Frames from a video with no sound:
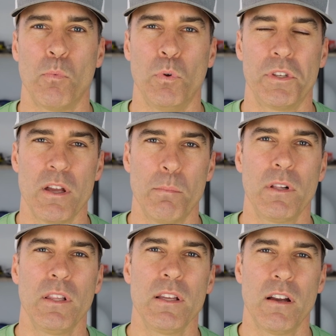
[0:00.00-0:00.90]
will
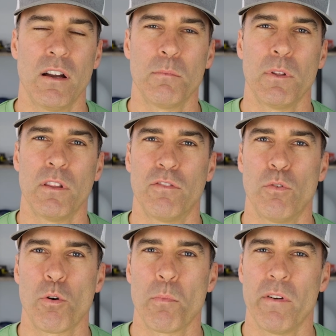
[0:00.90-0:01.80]
typically come in the
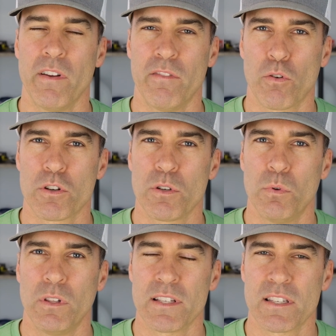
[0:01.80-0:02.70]
form of a
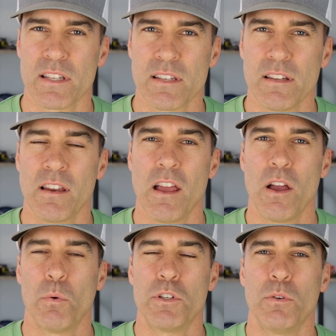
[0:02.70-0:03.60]
virtual assistant,
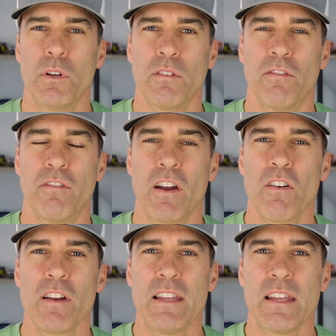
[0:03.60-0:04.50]
which you can
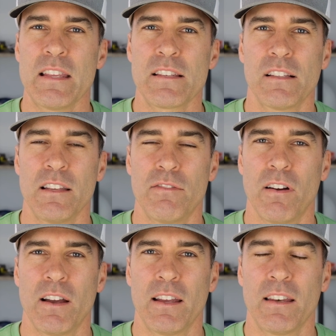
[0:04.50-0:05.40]
very easily
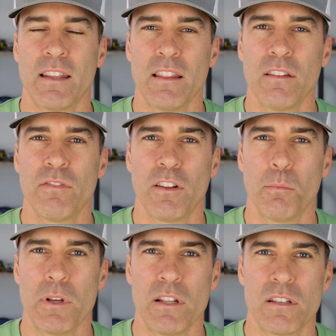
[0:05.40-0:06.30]
find in the
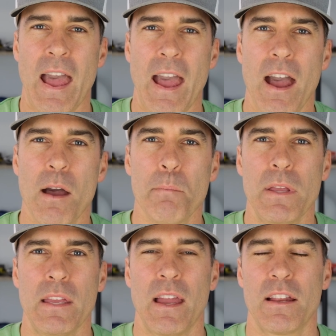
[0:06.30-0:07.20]
Philippines,
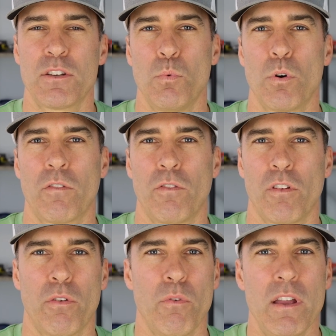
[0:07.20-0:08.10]
happy to work for
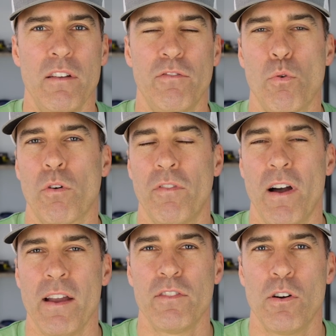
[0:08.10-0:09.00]
$3, $4,
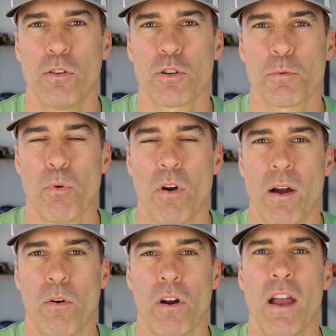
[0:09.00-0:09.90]
$5 per
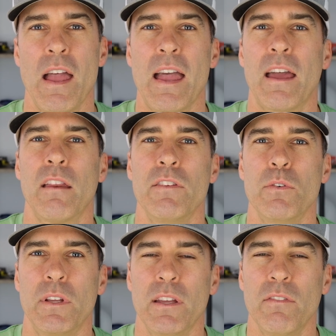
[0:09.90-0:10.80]
hour. And if
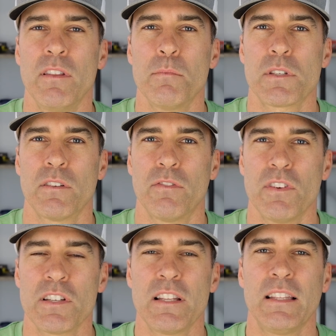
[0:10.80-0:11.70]
you give them
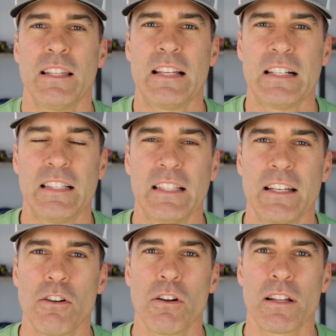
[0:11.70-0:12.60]
sufficiently
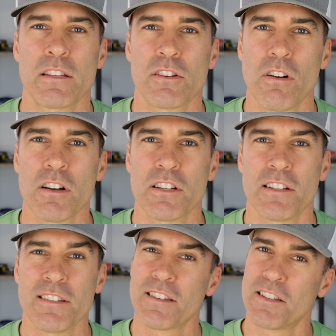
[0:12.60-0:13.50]
clear
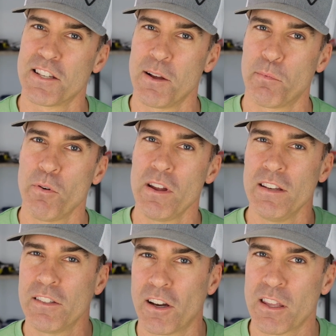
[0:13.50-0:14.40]
instructions, step 3,
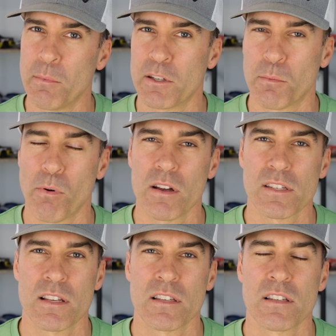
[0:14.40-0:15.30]
document your
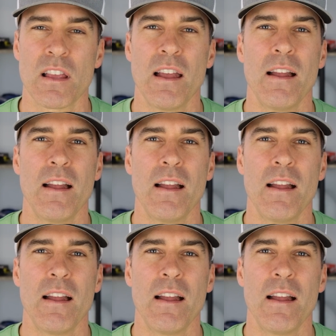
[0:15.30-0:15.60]
processes,